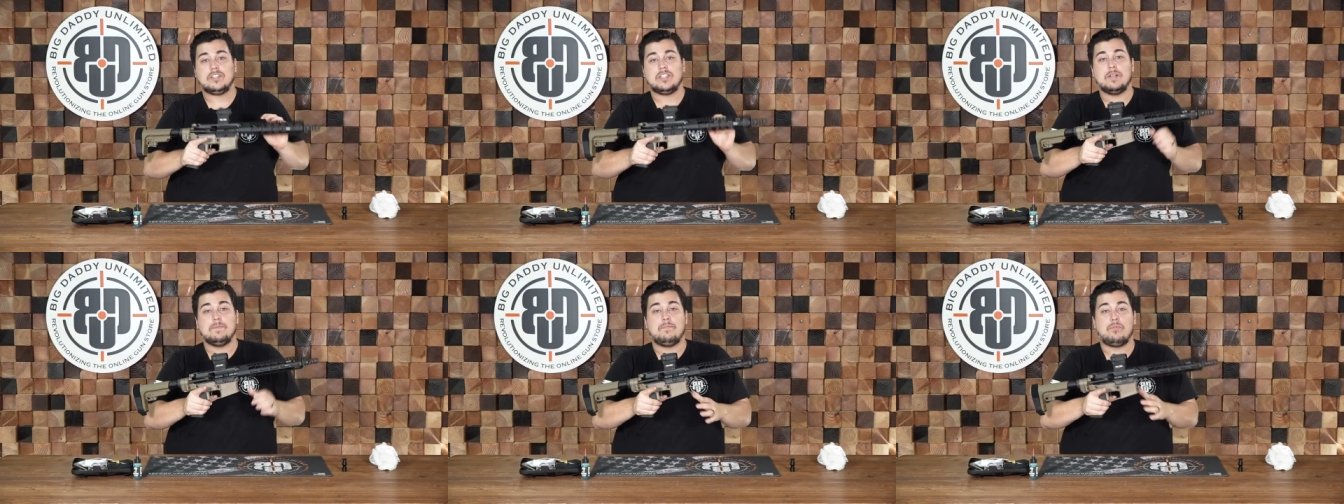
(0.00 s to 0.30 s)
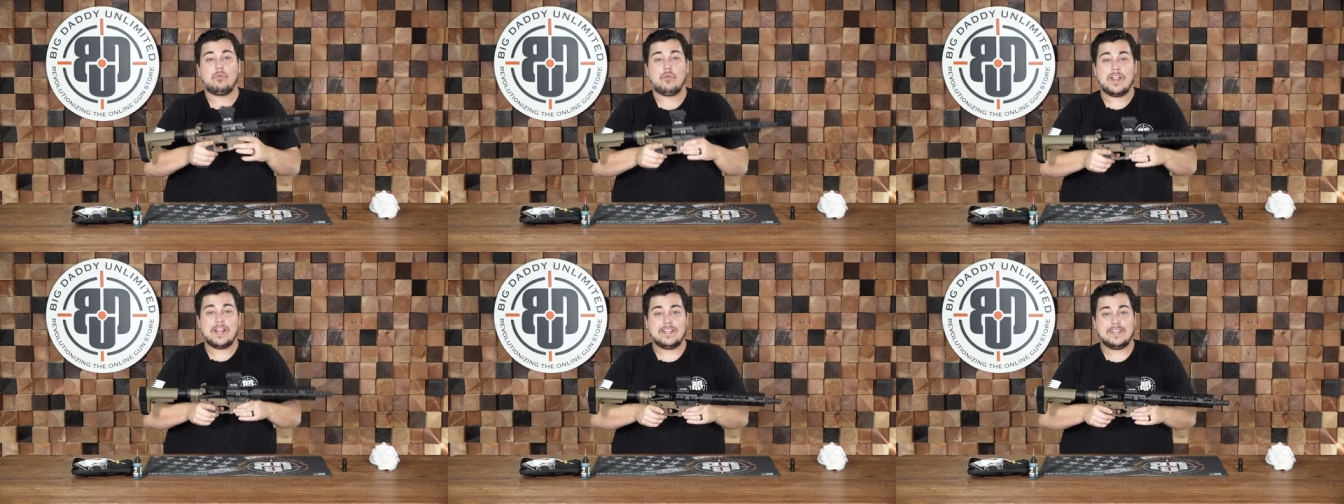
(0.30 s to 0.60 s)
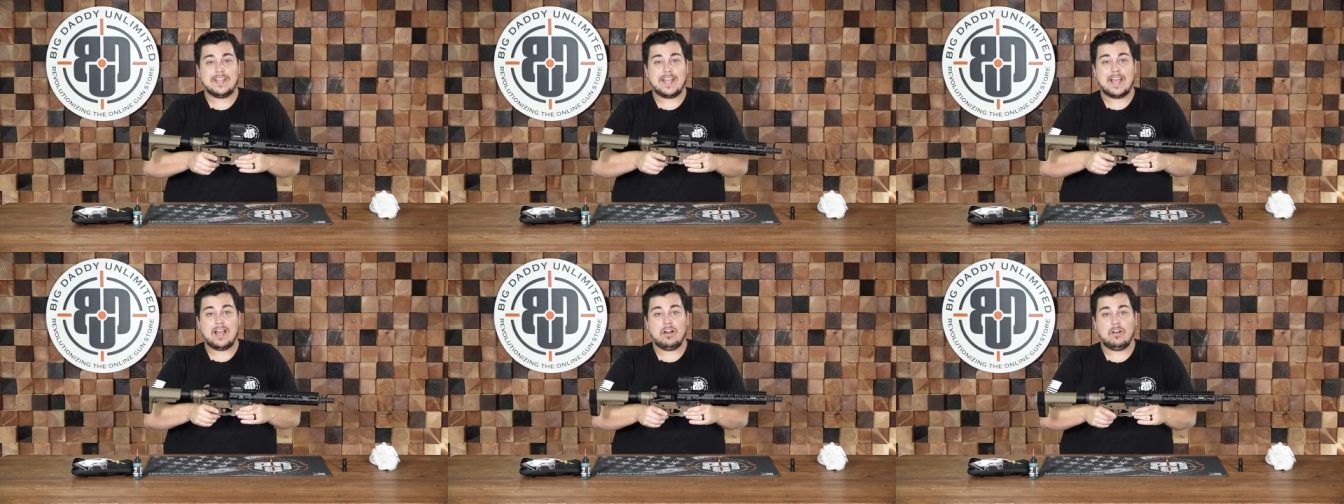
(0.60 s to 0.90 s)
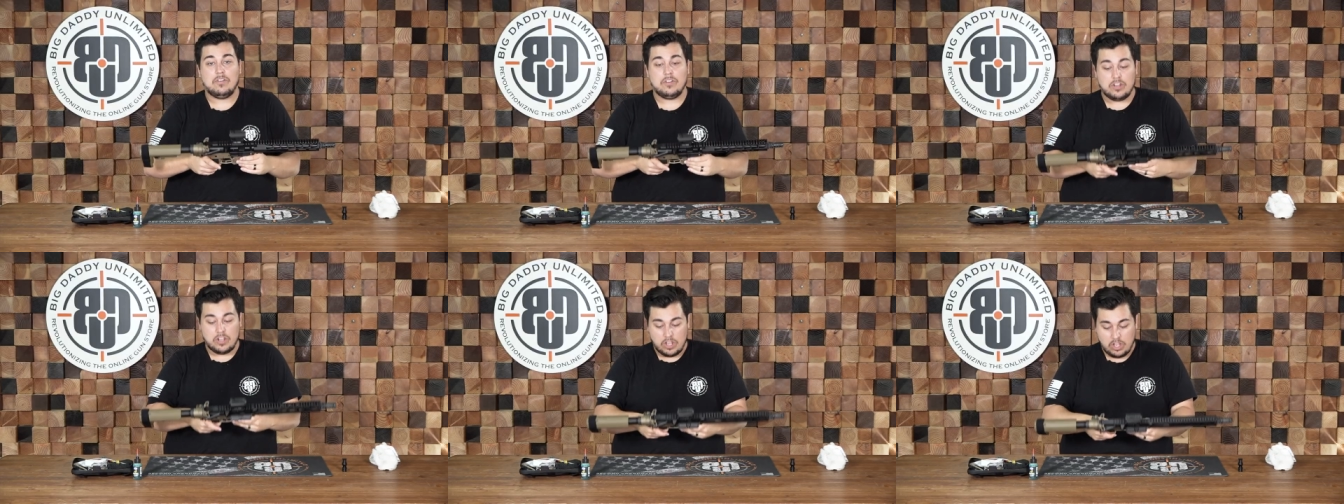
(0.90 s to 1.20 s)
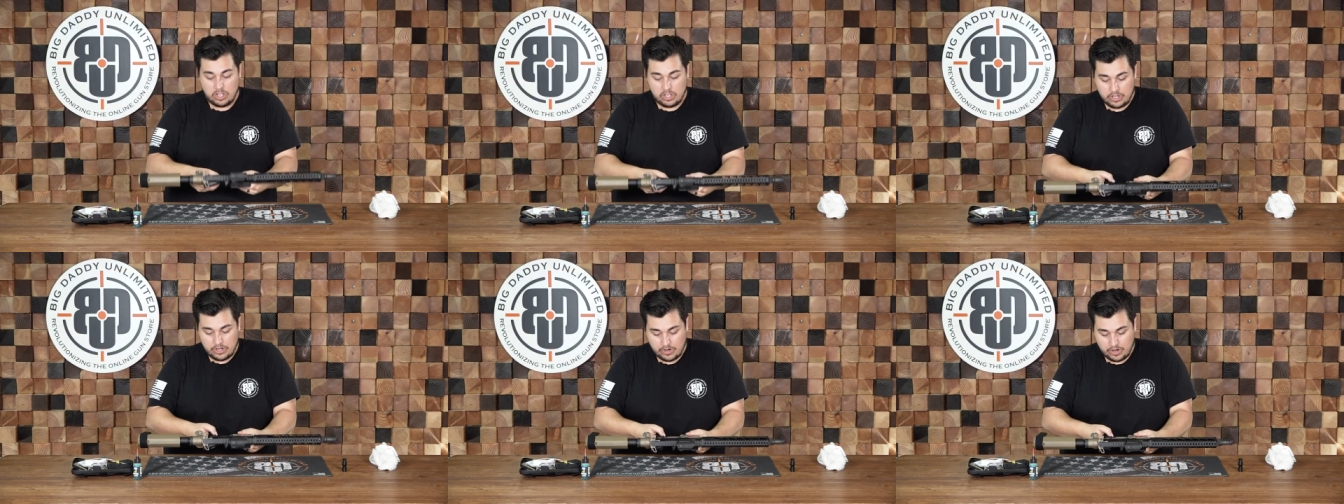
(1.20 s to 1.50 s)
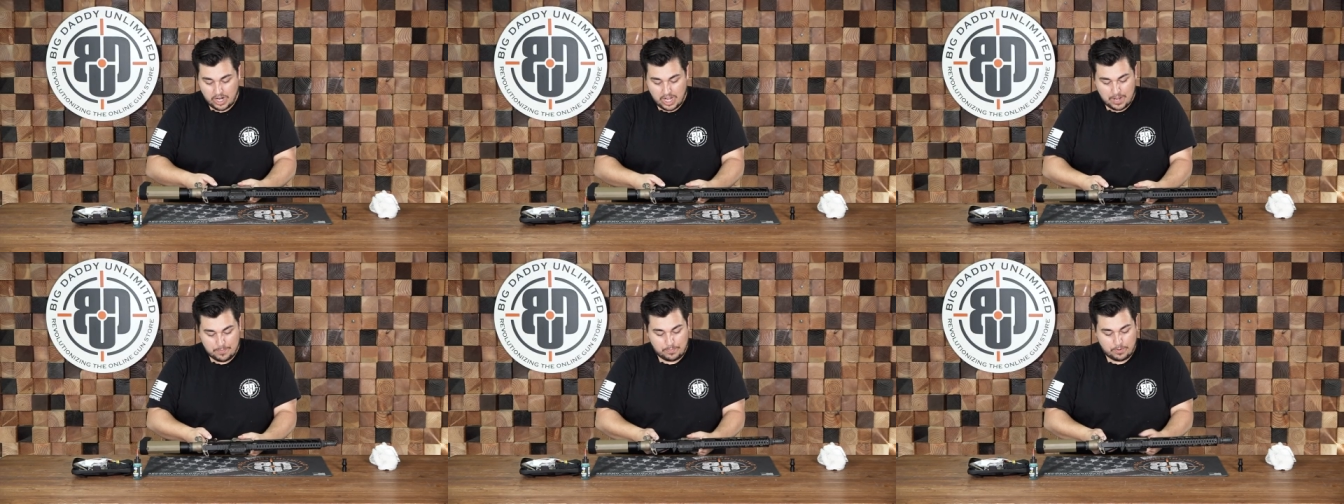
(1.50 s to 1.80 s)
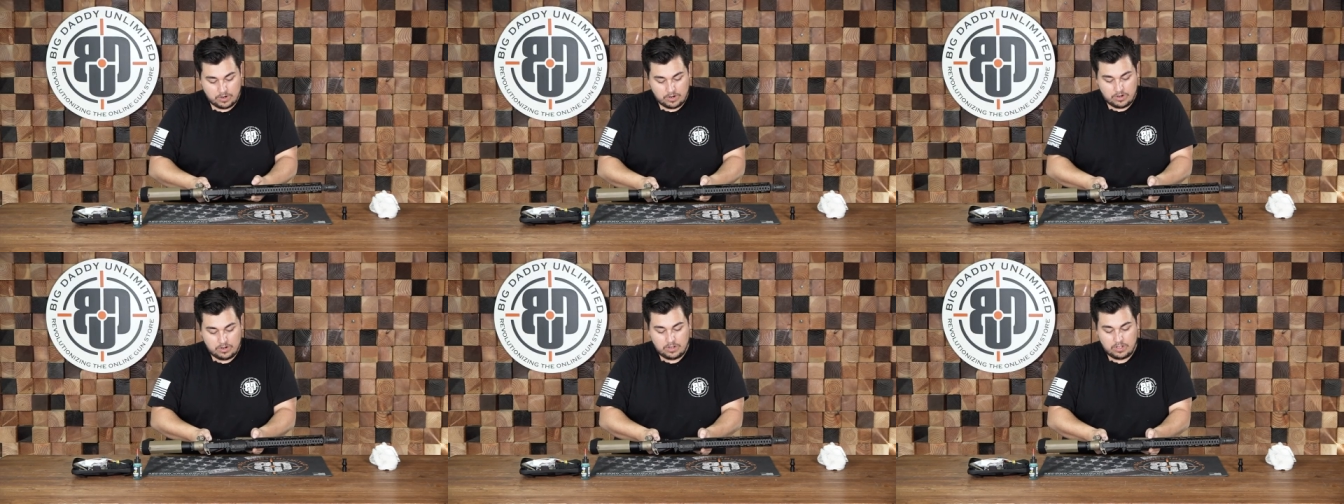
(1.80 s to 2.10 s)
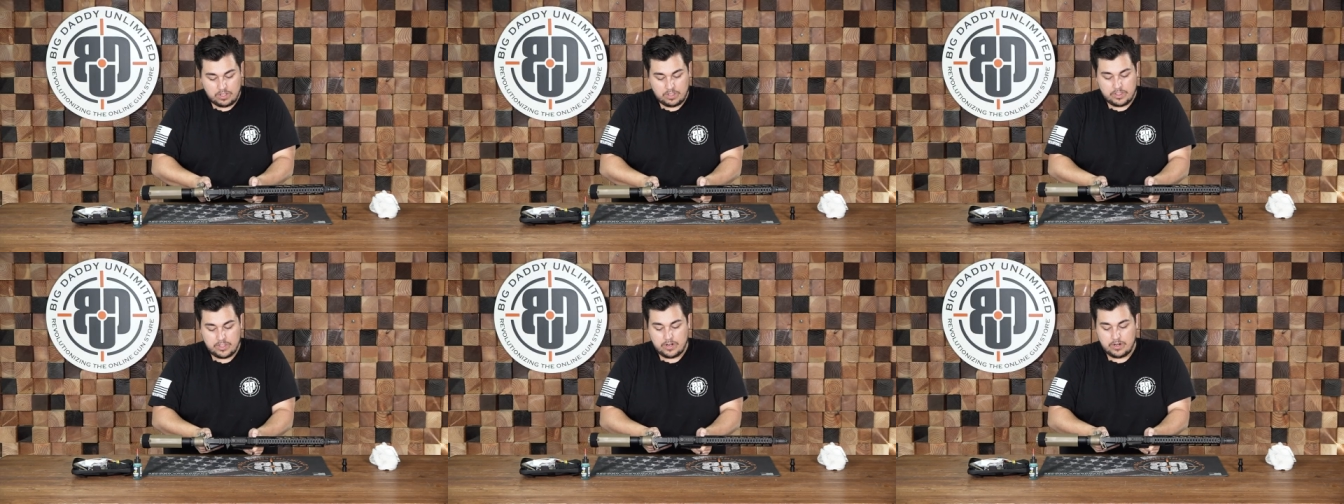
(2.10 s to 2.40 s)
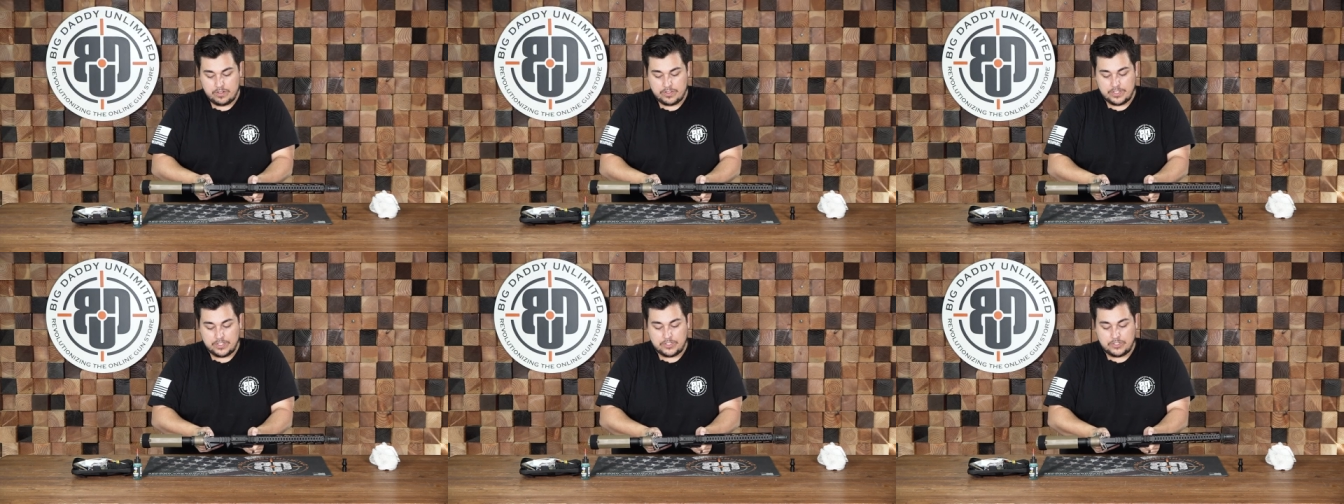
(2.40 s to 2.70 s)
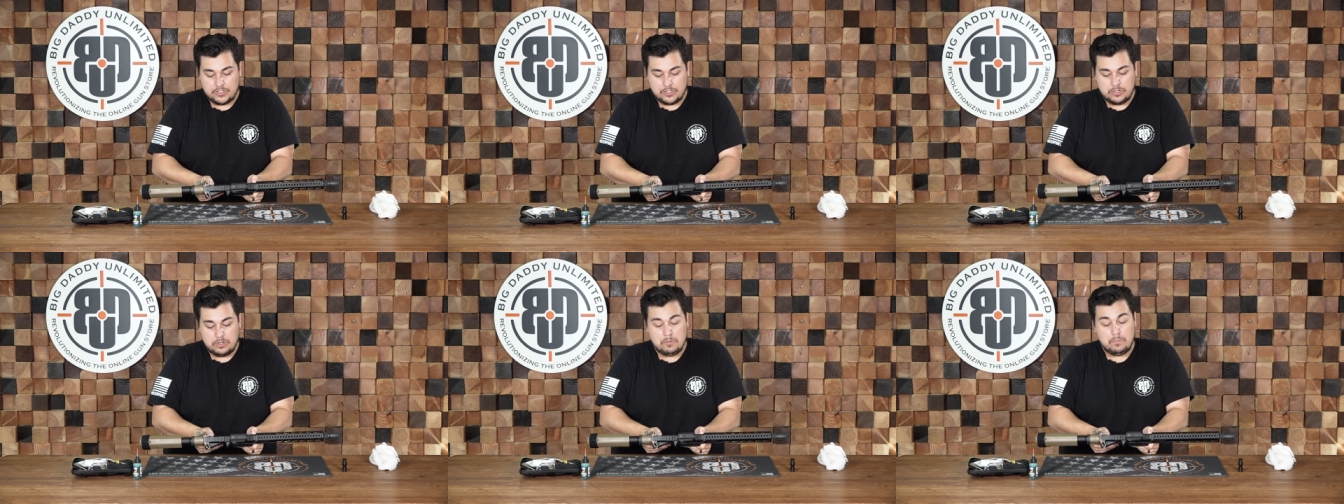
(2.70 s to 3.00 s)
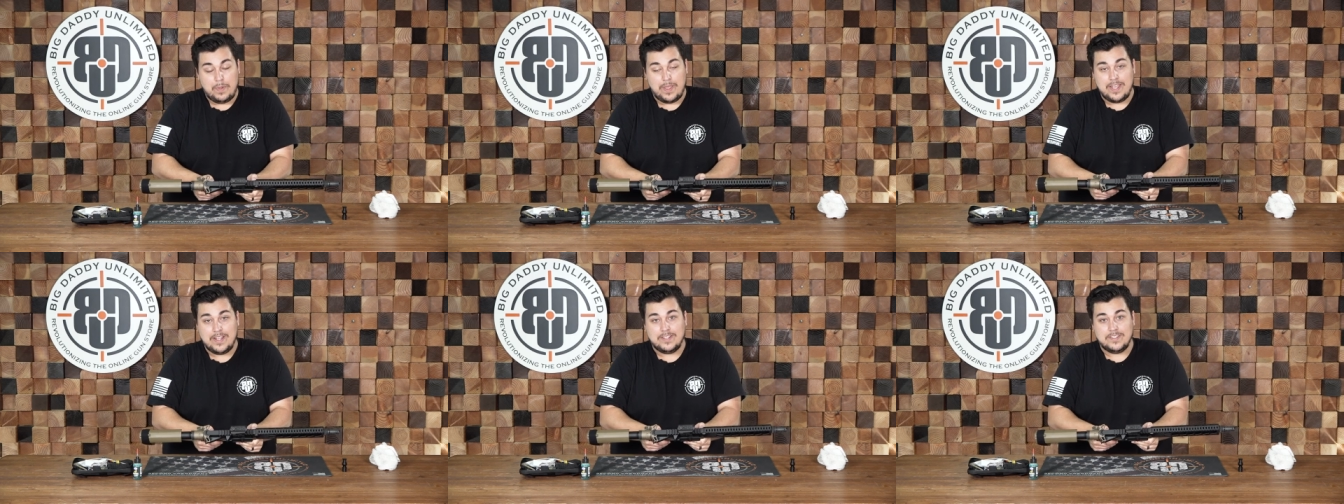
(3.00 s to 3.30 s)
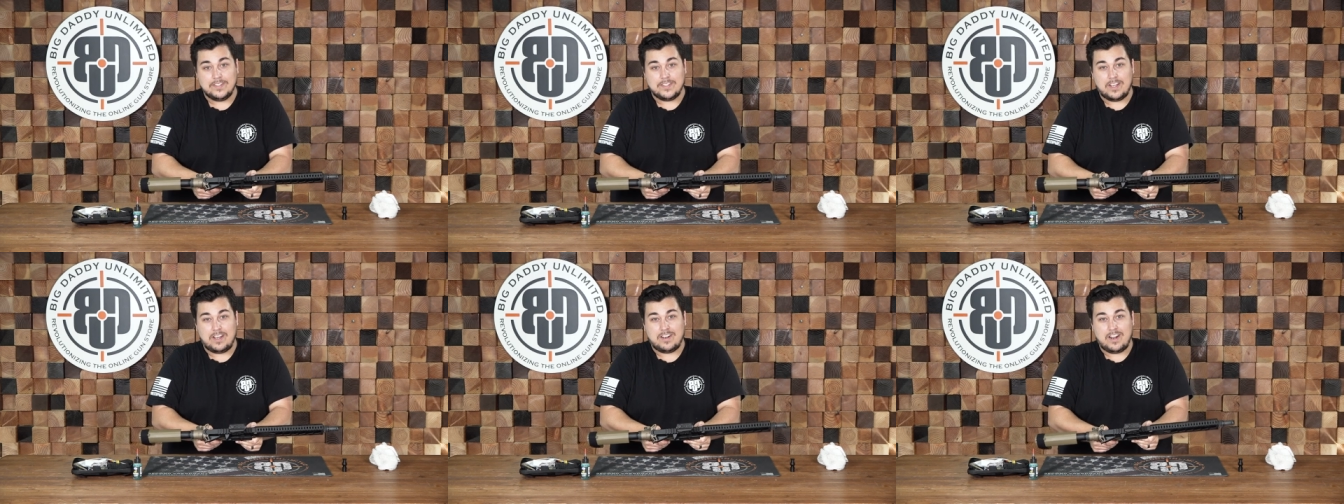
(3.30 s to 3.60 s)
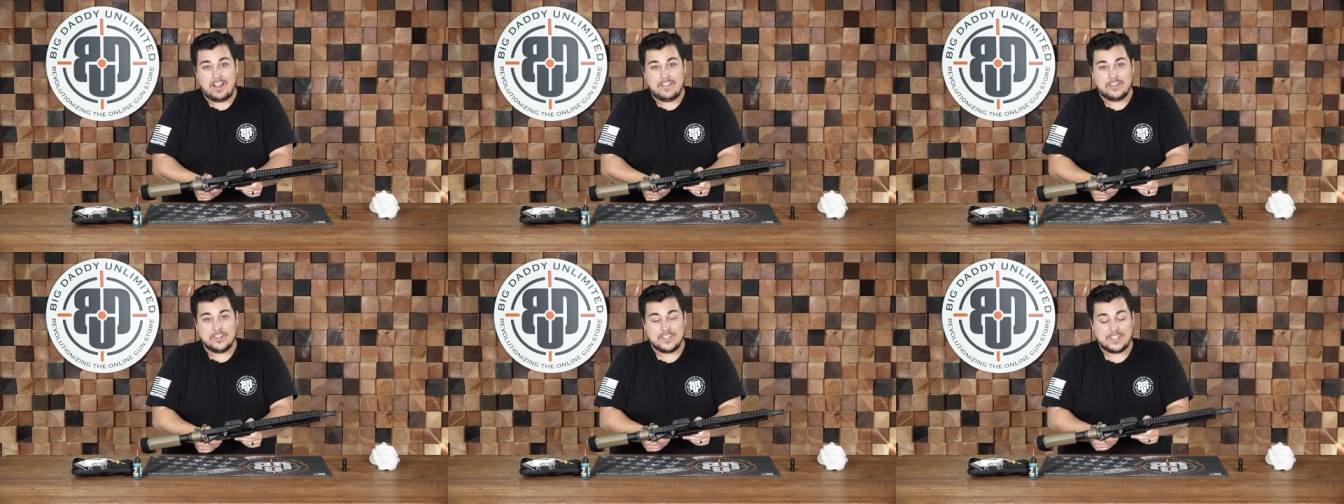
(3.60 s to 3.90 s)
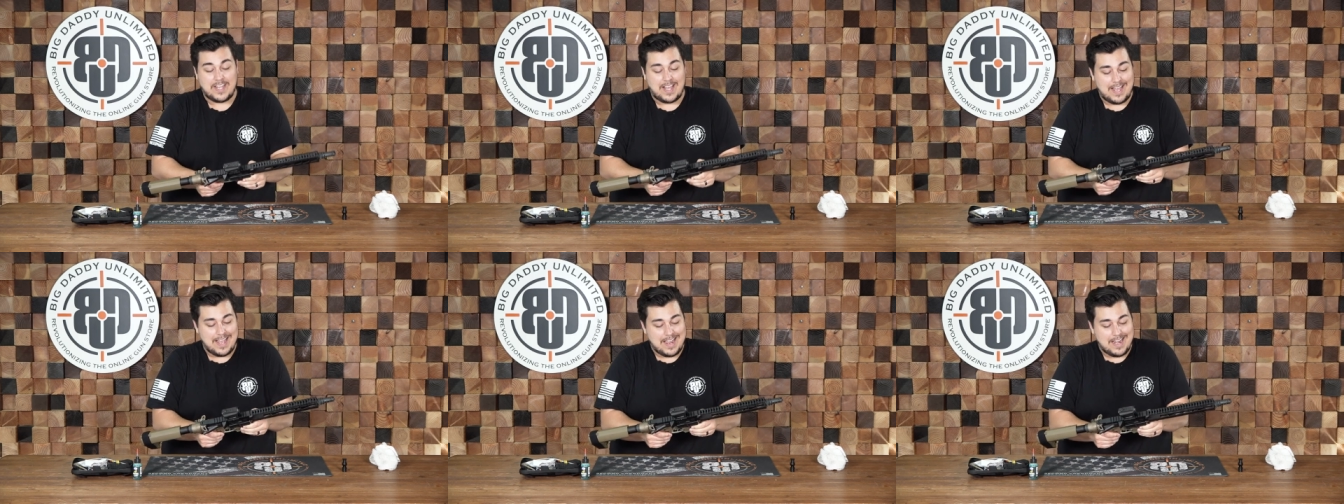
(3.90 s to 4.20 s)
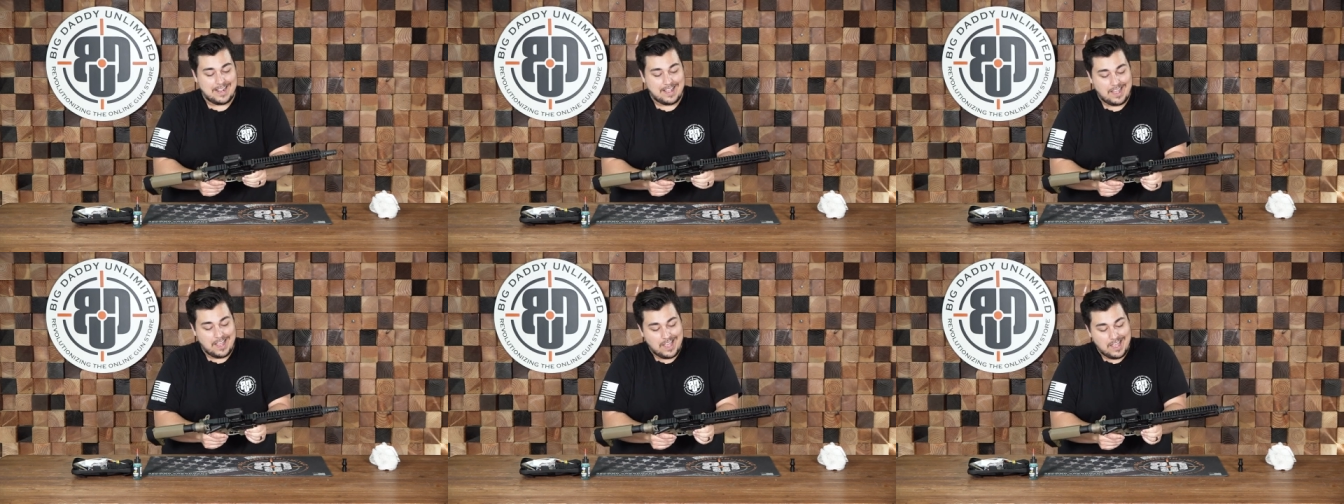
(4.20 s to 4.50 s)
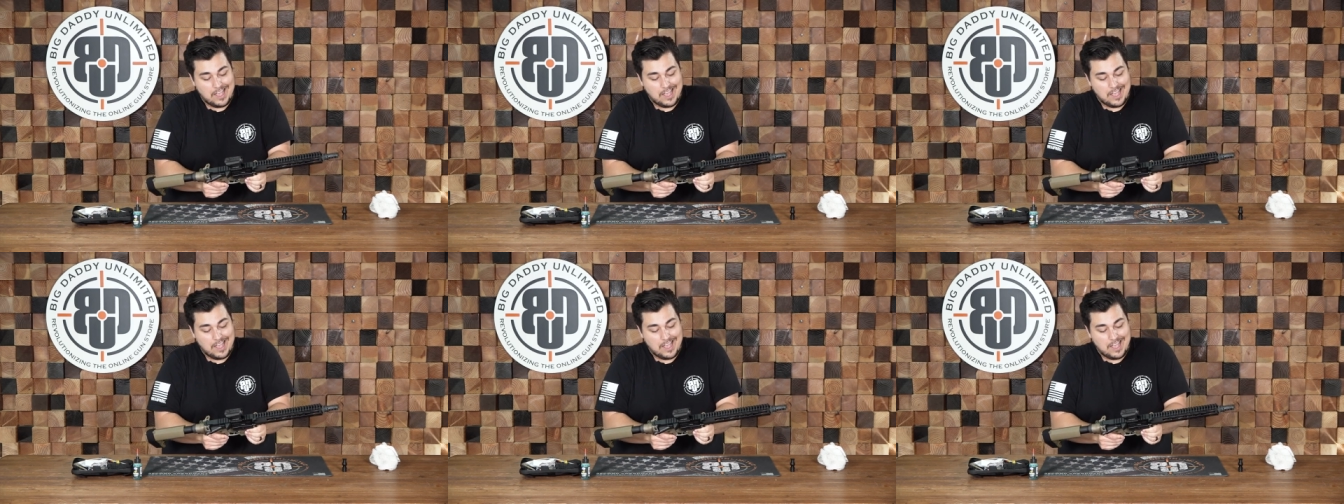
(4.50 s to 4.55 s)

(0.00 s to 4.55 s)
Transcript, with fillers: to break down your upper, there are these two pins on either side.